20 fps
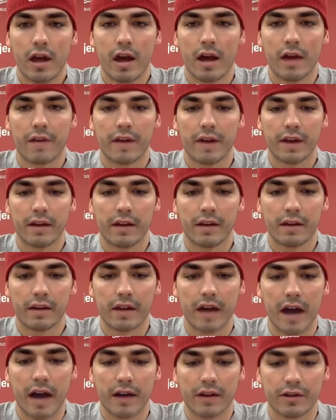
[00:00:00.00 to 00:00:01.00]
I think
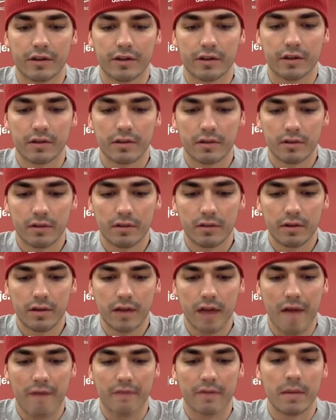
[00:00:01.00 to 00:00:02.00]
guys just
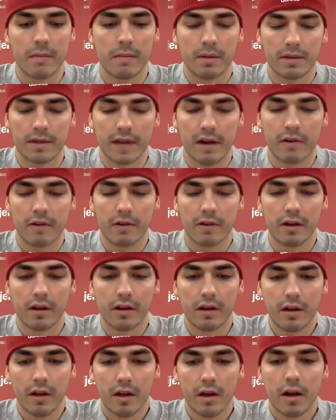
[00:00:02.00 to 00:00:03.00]
having that
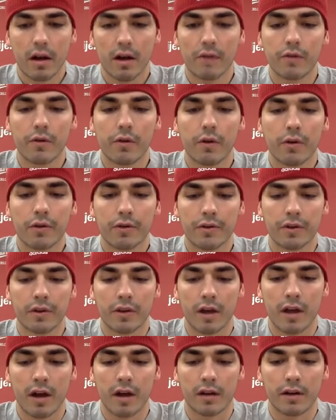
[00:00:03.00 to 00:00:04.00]
mentality of going to the
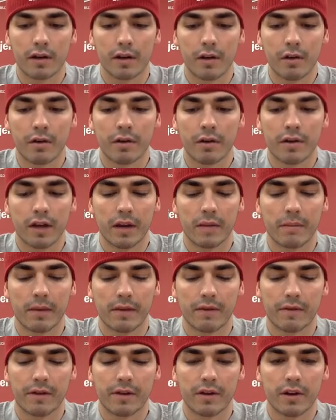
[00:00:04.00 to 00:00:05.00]
line and knowing that they can make
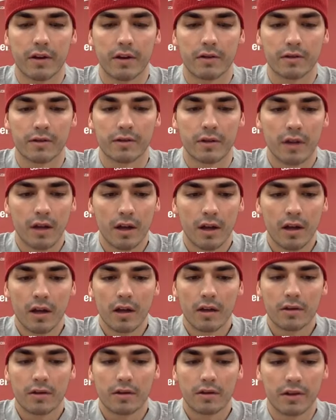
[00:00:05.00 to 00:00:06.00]
free throws and
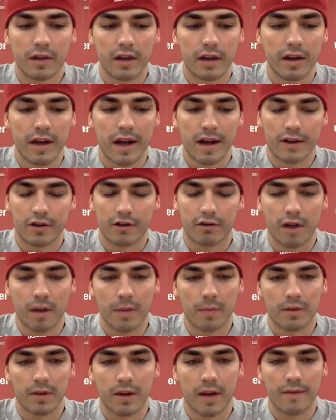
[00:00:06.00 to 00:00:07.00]
just getting extra
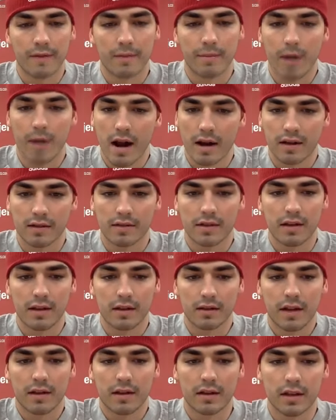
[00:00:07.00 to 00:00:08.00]
reps in after practice, I
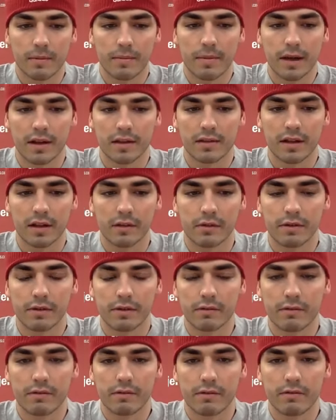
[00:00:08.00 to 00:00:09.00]
think that's the biggest thing
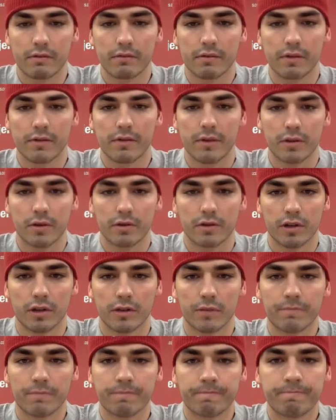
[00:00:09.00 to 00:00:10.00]
we focused
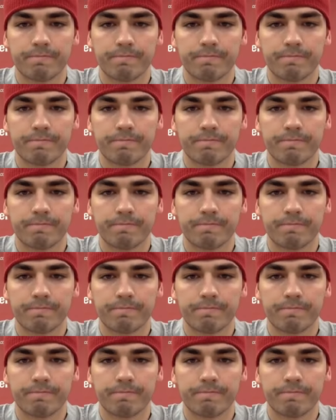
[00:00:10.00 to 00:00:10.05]
on.